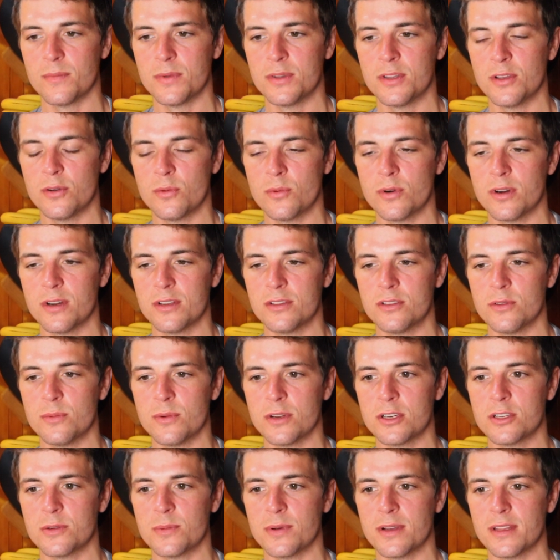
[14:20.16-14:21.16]
Don't worry too
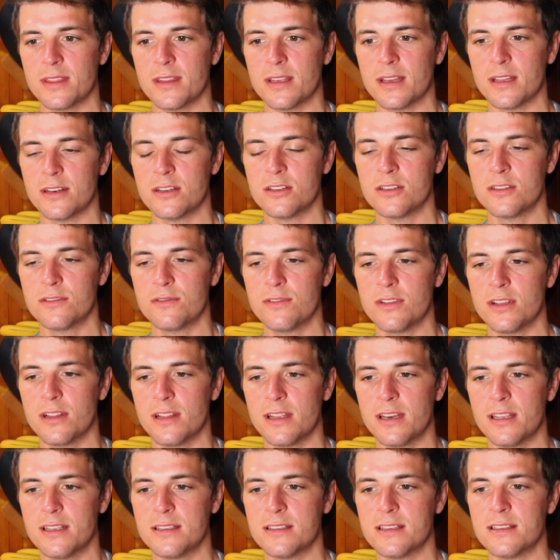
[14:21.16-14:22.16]
much about that. Just feel
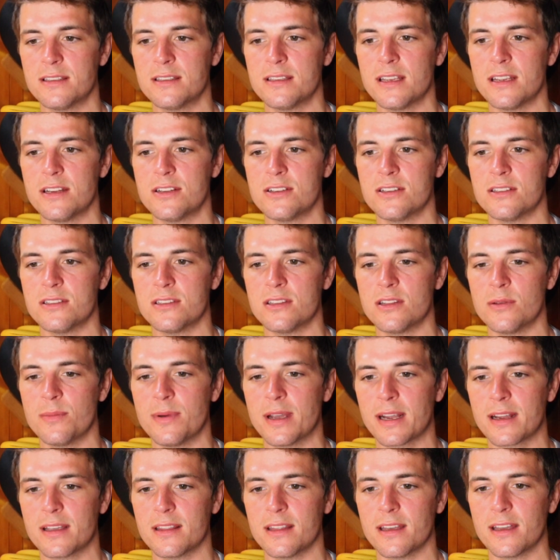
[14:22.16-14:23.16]
any sensations in the
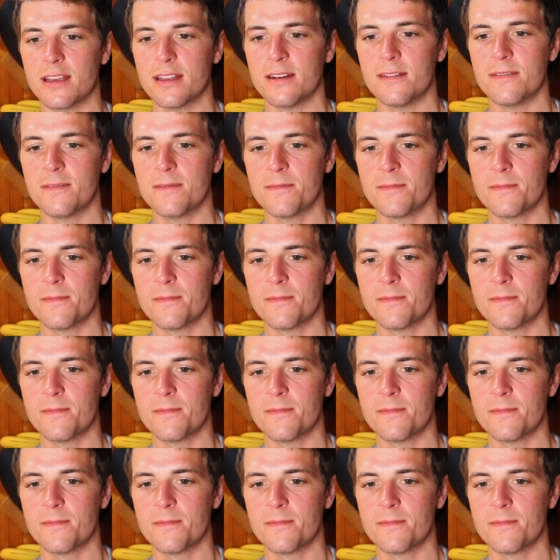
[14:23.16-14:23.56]
back of the head.